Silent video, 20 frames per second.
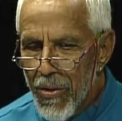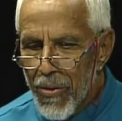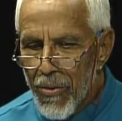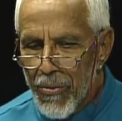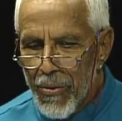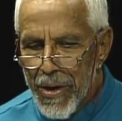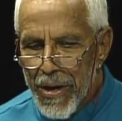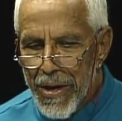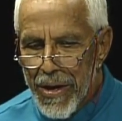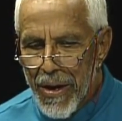
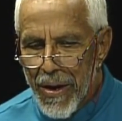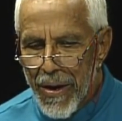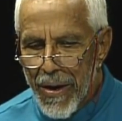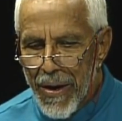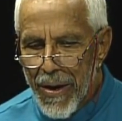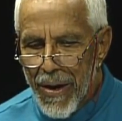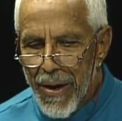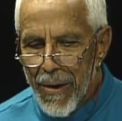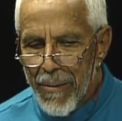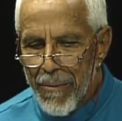survive. We
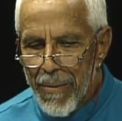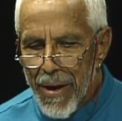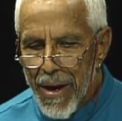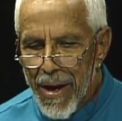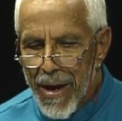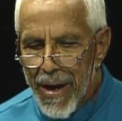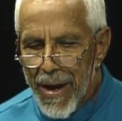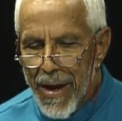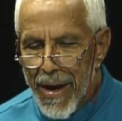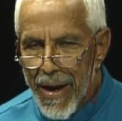are
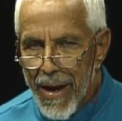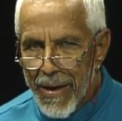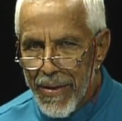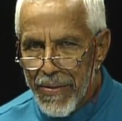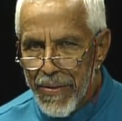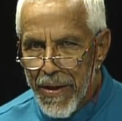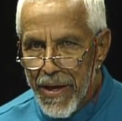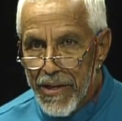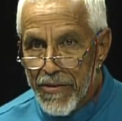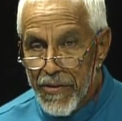back.
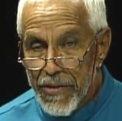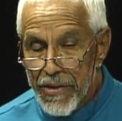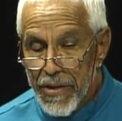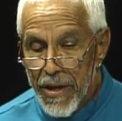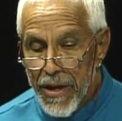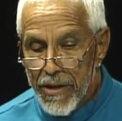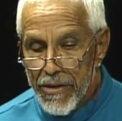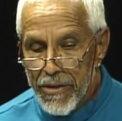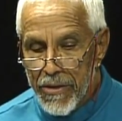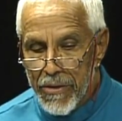Thanks for
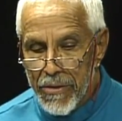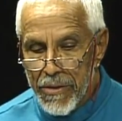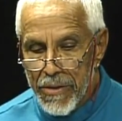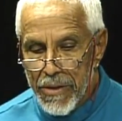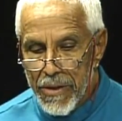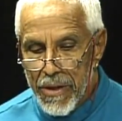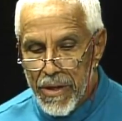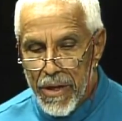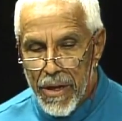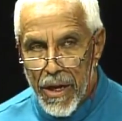staying tuned.
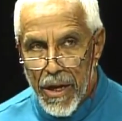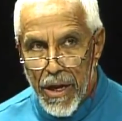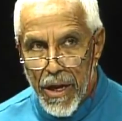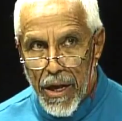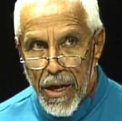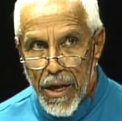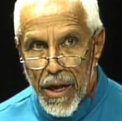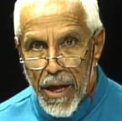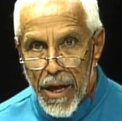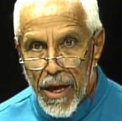
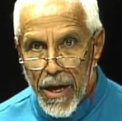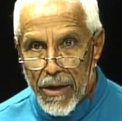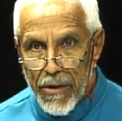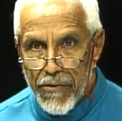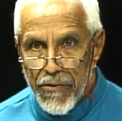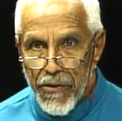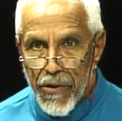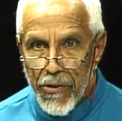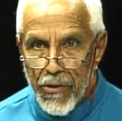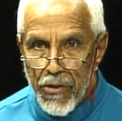
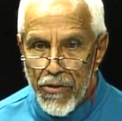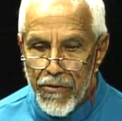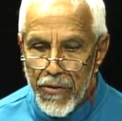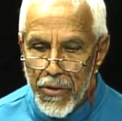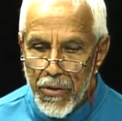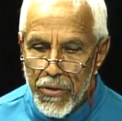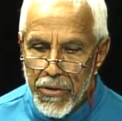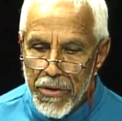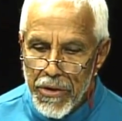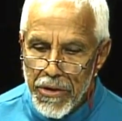And for your
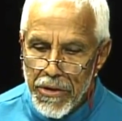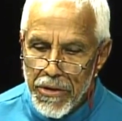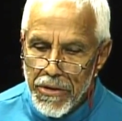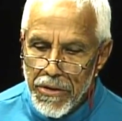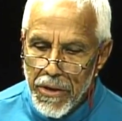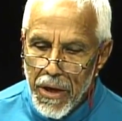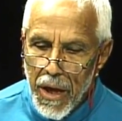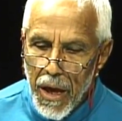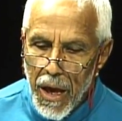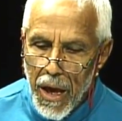
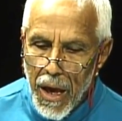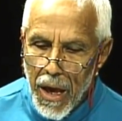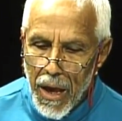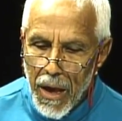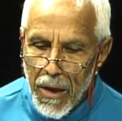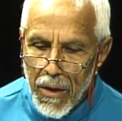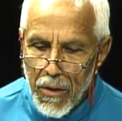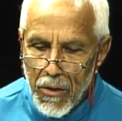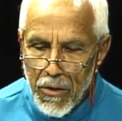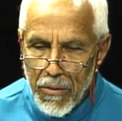viewers
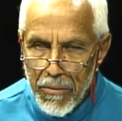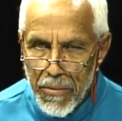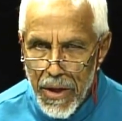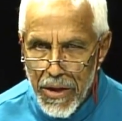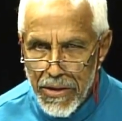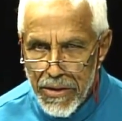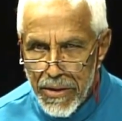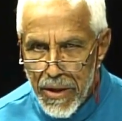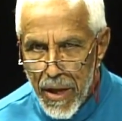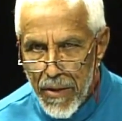who
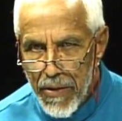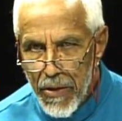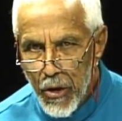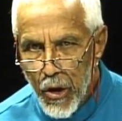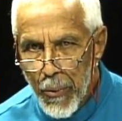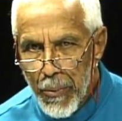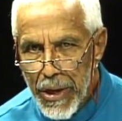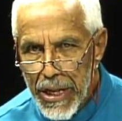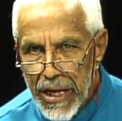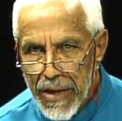missed the
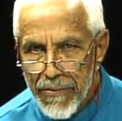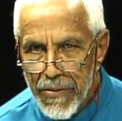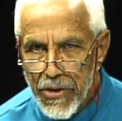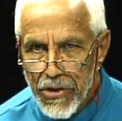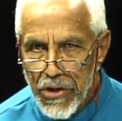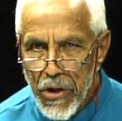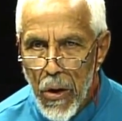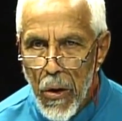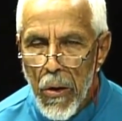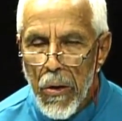opening of the
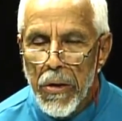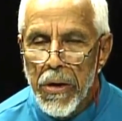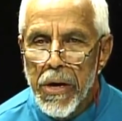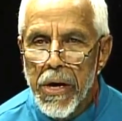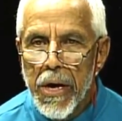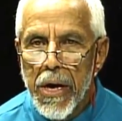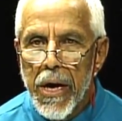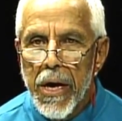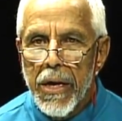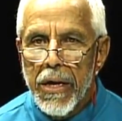show,
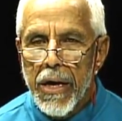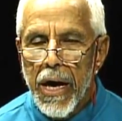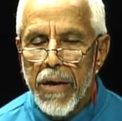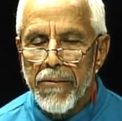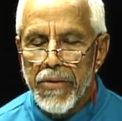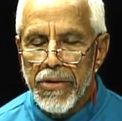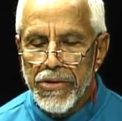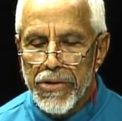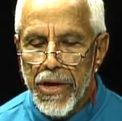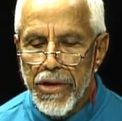
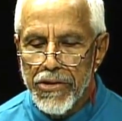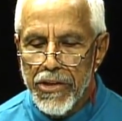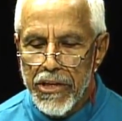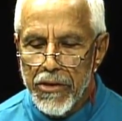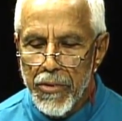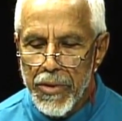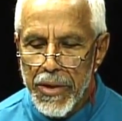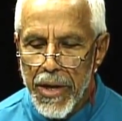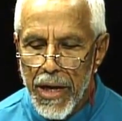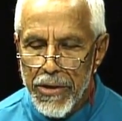
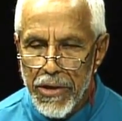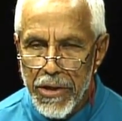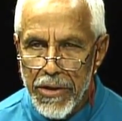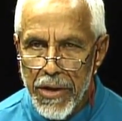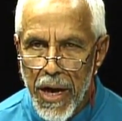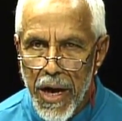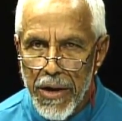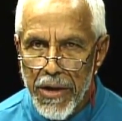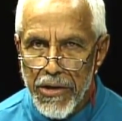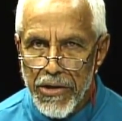Conversations with Dr.
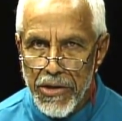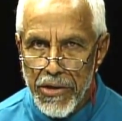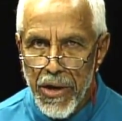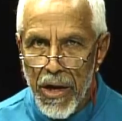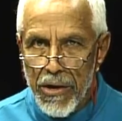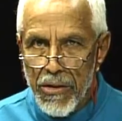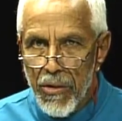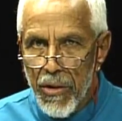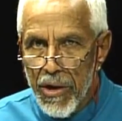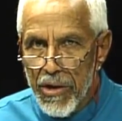Don is an
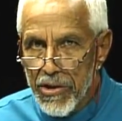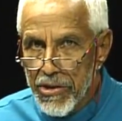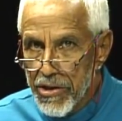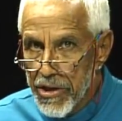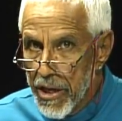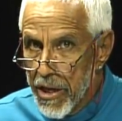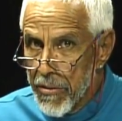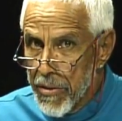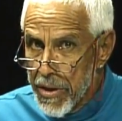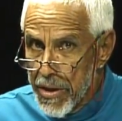ongoing
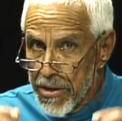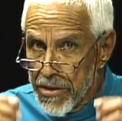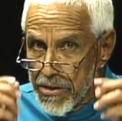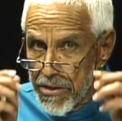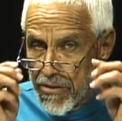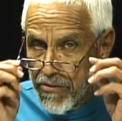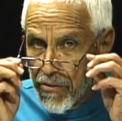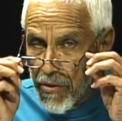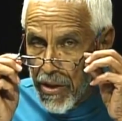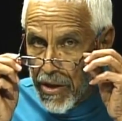series
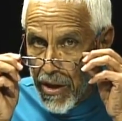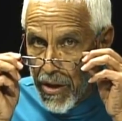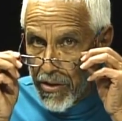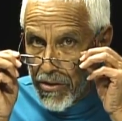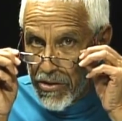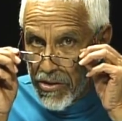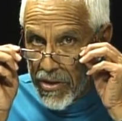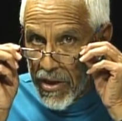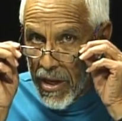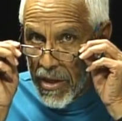of one
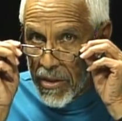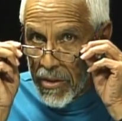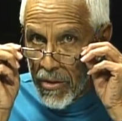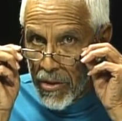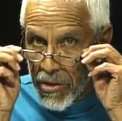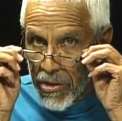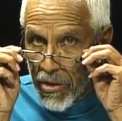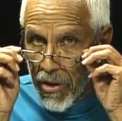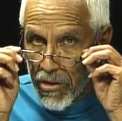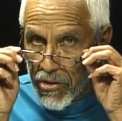hour
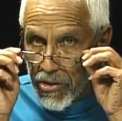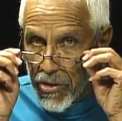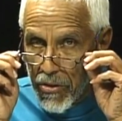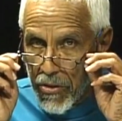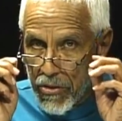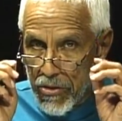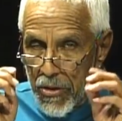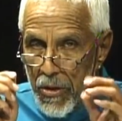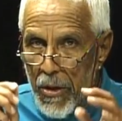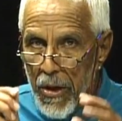standalone talk
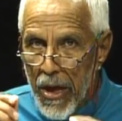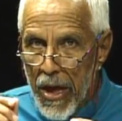shows